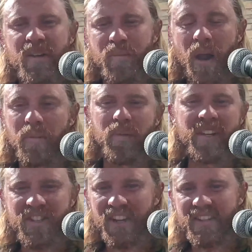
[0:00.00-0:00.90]
probably
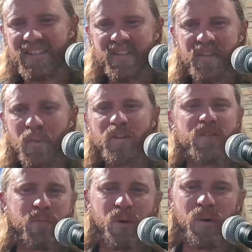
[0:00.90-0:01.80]
just the most
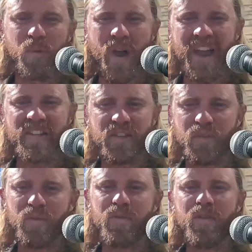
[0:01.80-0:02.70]
important way
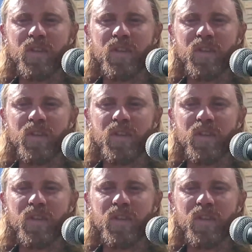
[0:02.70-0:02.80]
to